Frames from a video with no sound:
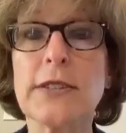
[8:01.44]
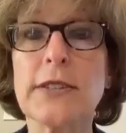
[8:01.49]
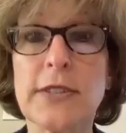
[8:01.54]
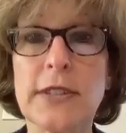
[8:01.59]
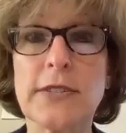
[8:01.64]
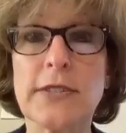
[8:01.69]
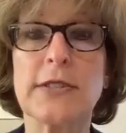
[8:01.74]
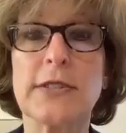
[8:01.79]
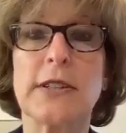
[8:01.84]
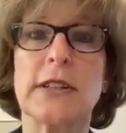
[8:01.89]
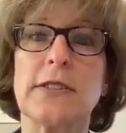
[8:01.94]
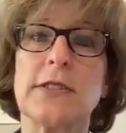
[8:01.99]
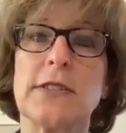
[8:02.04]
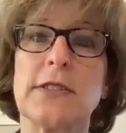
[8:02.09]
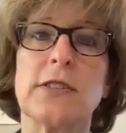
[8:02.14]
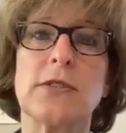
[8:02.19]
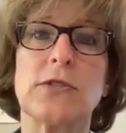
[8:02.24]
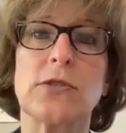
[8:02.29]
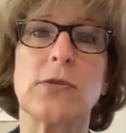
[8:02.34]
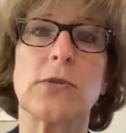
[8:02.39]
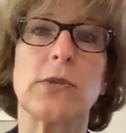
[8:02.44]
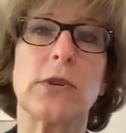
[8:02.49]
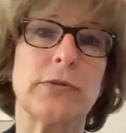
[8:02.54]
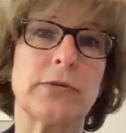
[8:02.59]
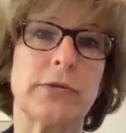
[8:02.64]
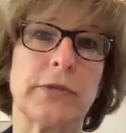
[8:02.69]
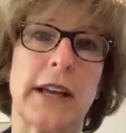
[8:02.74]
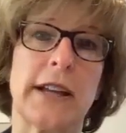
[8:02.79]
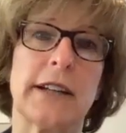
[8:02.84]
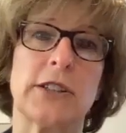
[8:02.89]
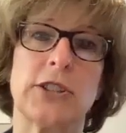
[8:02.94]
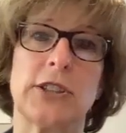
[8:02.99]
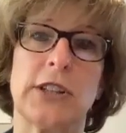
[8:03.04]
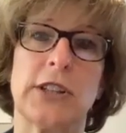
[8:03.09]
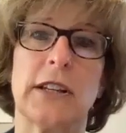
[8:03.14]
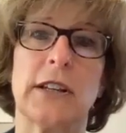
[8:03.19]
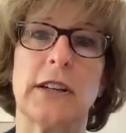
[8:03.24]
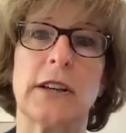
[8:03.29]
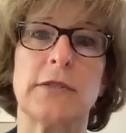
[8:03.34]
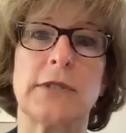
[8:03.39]
assistance is a
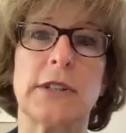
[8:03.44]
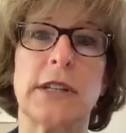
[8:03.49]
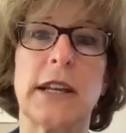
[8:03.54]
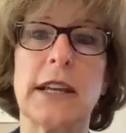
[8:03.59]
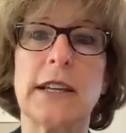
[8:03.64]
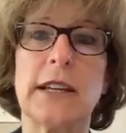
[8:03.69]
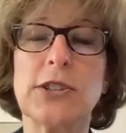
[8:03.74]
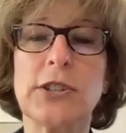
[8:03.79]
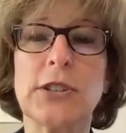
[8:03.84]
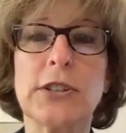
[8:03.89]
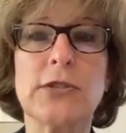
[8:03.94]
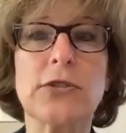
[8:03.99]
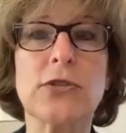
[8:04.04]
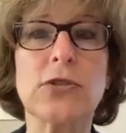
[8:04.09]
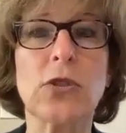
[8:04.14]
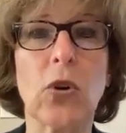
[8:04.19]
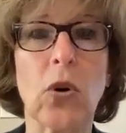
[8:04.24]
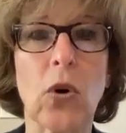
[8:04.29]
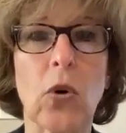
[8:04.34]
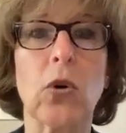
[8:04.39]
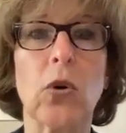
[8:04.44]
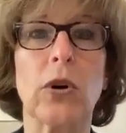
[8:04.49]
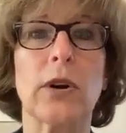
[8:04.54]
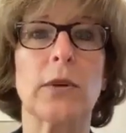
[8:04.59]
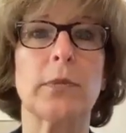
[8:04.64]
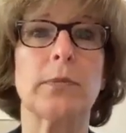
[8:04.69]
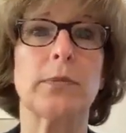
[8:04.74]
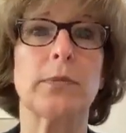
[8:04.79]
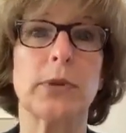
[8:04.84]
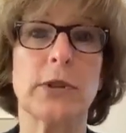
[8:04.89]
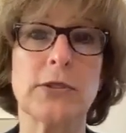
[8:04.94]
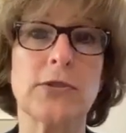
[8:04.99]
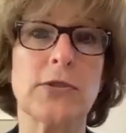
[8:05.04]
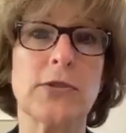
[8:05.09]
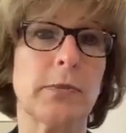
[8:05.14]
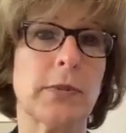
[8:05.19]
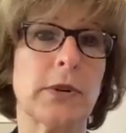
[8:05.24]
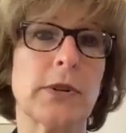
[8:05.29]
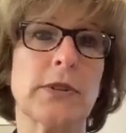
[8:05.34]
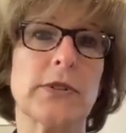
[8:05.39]
reflection of a nation's core
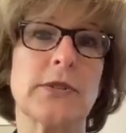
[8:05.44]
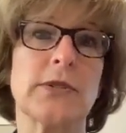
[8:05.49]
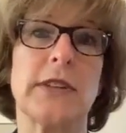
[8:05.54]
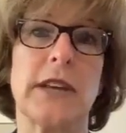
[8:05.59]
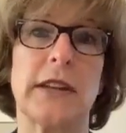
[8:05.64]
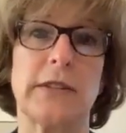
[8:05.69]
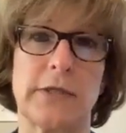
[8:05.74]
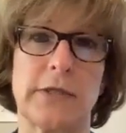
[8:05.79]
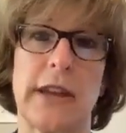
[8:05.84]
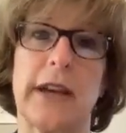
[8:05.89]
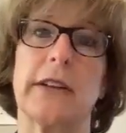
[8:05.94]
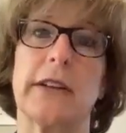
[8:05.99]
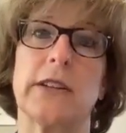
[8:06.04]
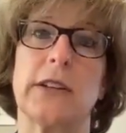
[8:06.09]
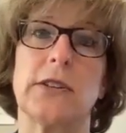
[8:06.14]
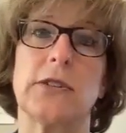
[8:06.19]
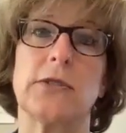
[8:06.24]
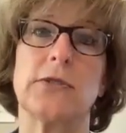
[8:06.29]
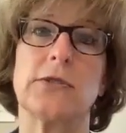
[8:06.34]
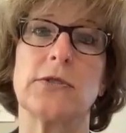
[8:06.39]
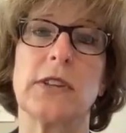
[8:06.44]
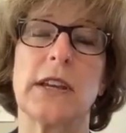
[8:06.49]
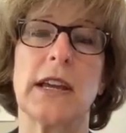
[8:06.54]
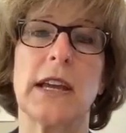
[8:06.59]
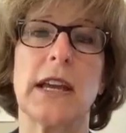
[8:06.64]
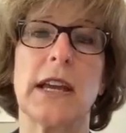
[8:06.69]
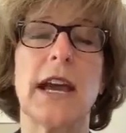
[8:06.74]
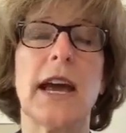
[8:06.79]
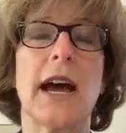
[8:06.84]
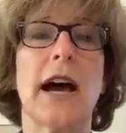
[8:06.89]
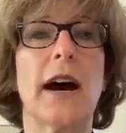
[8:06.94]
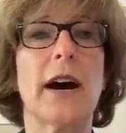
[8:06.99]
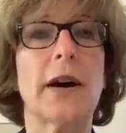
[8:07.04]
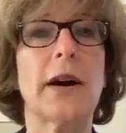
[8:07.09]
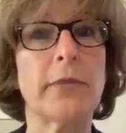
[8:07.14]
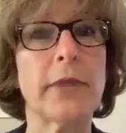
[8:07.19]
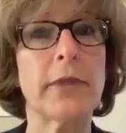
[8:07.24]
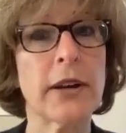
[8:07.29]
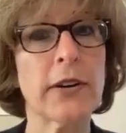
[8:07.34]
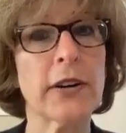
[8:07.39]
principles and values.
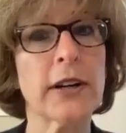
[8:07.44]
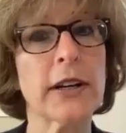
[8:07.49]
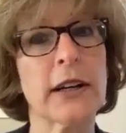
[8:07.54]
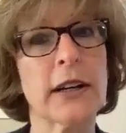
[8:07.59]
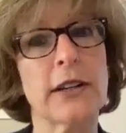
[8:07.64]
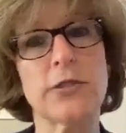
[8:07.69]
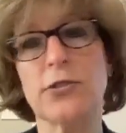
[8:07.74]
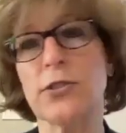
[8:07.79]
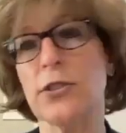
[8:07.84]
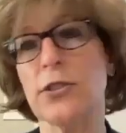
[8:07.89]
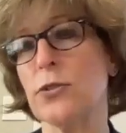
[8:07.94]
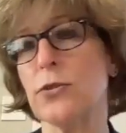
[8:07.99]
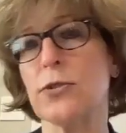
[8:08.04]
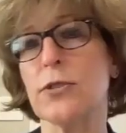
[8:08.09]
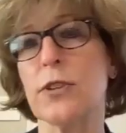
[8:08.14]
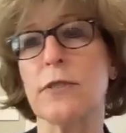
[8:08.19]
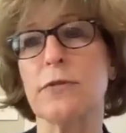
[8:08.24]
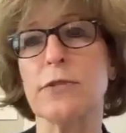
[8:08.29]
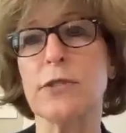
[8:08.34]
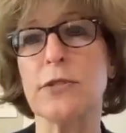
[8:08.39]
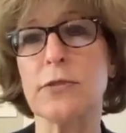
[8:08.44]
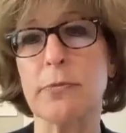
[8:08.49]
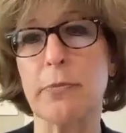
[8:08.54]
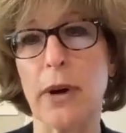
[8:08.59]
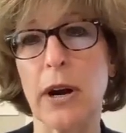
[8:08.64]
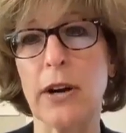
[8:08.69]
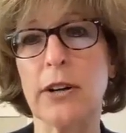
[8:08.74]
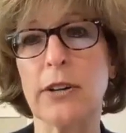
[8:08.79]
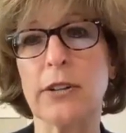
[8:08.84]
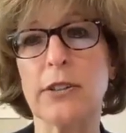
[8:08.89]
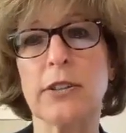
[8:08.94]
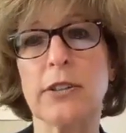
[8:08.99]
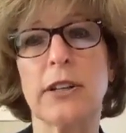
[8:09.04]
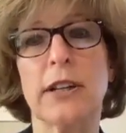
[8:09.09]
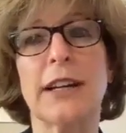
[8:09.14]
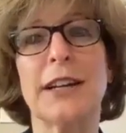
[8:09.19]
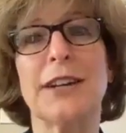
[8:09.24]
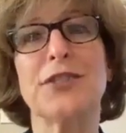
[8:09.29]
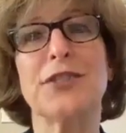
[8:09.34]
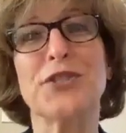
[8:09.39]
America's use of smart,
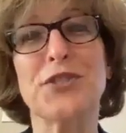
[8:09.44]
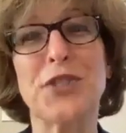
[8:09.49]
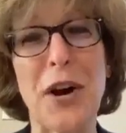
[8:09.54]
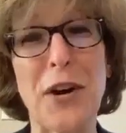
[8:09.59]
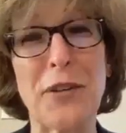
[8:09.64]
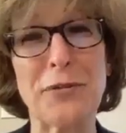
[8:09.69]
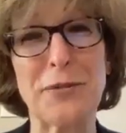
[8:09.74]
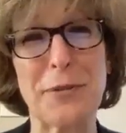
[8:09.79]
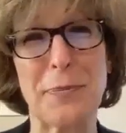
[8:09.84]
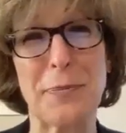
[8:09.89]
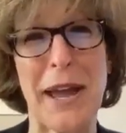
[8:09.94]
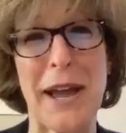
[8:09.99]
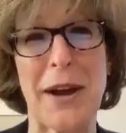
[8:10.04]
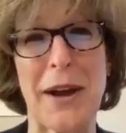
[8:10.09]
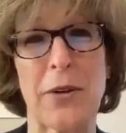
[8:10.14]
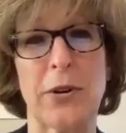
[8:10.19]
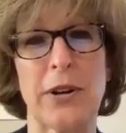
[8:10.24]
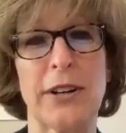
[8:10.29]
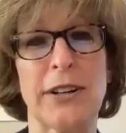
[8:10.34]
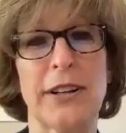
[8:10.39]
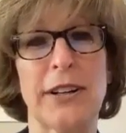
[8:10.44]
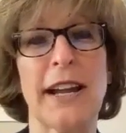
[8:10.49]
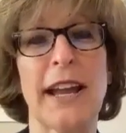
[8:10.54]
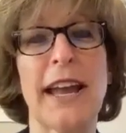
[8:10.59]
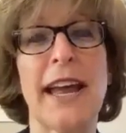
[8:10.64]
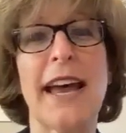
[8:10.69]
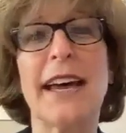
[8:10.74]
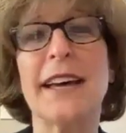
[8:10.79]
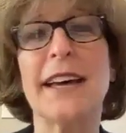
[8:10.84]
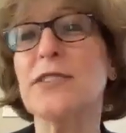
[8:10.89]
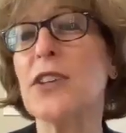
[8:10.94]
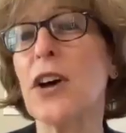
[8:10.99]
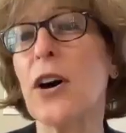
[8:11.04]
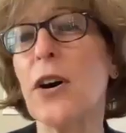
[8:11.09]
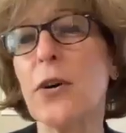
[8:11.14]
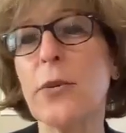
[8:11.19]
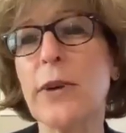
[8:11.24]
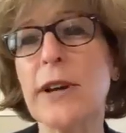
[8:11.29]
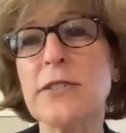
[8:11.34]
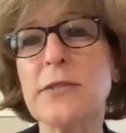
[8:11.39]
soft power has
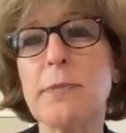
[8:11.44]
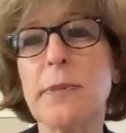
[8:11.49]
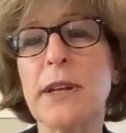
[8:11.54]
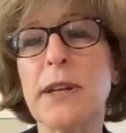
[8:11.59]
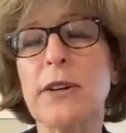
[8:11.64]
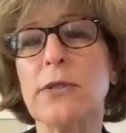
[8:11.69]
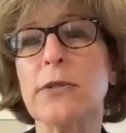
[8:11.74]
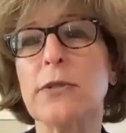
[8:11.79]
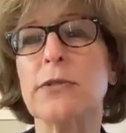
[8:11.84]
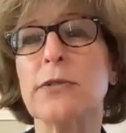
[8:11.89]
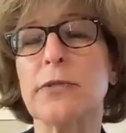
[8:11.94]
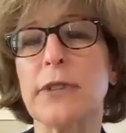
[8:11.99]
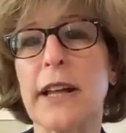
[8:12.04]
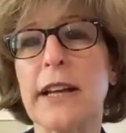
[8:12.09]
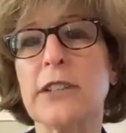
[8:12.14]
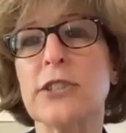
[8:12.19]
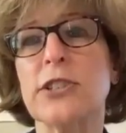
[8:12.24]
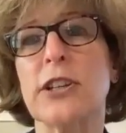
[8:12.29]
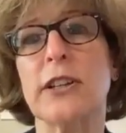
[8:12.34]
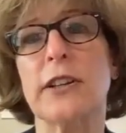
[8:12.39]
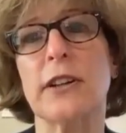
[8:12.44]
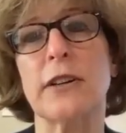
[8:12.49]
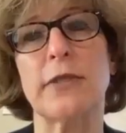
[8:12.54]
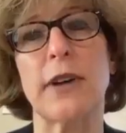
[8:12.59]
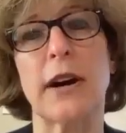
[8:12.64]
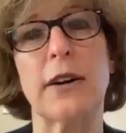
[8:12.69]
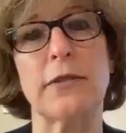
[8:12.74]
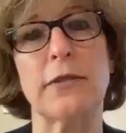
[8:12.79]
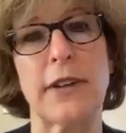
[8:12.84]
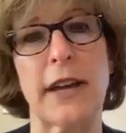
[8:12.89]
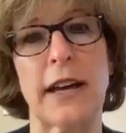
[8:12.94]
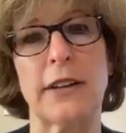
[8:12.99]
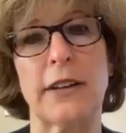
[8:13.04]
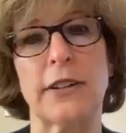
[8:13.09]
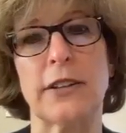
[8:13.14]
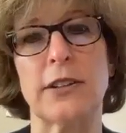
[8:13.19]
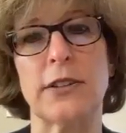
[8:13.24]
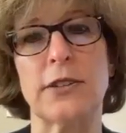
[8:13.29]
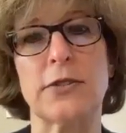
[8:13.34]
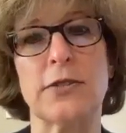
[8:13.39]
always been a reflection of our
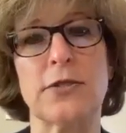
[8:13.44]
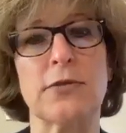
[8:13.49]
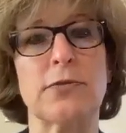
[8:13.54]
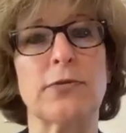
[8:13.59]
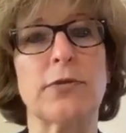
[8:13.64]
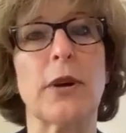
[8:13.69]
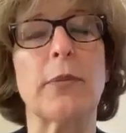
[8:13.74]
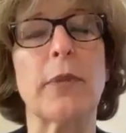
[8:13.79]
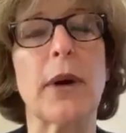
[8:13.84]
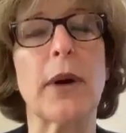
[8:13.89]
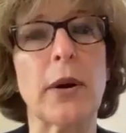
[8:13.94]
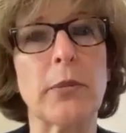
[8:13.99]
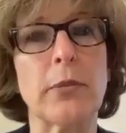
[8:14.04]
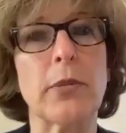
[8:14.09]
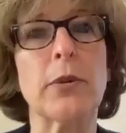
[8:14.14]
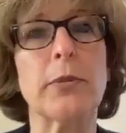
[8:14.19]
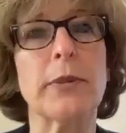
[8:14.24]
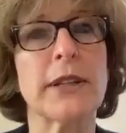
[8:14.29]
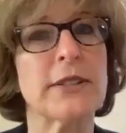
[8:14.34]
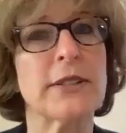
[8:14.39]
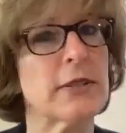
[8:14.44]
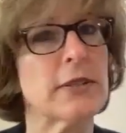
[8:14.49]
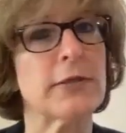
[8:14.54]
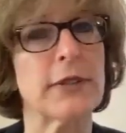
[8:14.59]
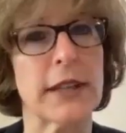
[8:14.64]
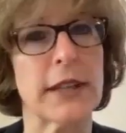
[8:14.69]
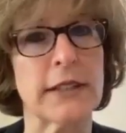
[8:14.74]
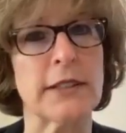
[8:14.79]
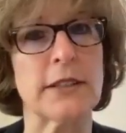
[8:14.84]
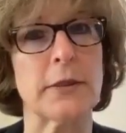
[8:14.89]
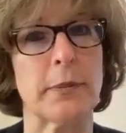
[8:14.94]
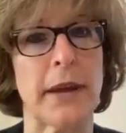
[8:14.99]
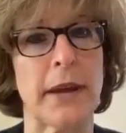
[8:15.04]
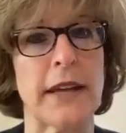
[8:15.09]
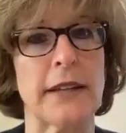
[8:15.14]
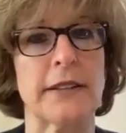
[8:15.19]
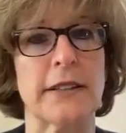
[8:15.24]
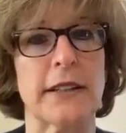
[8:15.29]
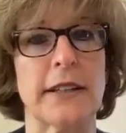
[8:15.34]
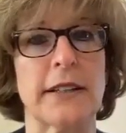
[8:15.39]
values from our moment of
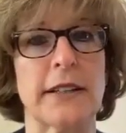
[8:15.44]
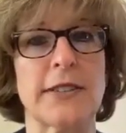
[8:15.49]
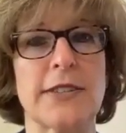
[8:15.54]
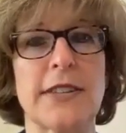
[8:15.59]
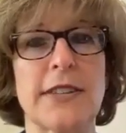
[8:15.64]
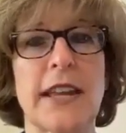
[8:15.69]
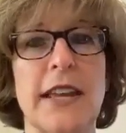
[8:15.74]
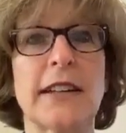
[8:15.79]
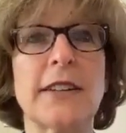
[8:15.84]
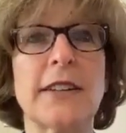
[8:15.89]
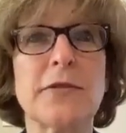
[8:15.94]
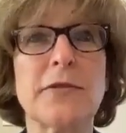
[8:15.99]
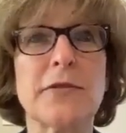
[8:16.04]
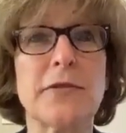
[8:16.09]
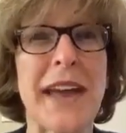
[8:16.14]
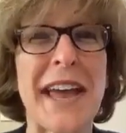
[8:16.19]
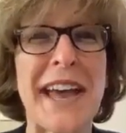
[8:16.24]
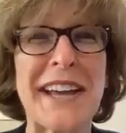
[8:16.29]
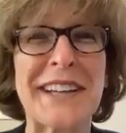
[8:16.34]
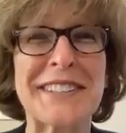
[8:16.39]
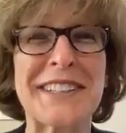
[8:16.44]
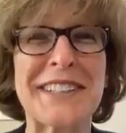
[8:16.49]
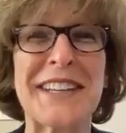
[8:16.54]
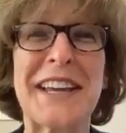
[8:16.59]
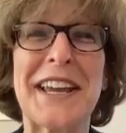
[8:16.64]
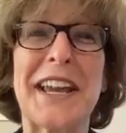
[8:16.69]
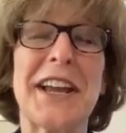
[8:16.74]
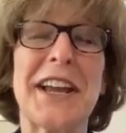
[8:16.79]
independence. And in fact,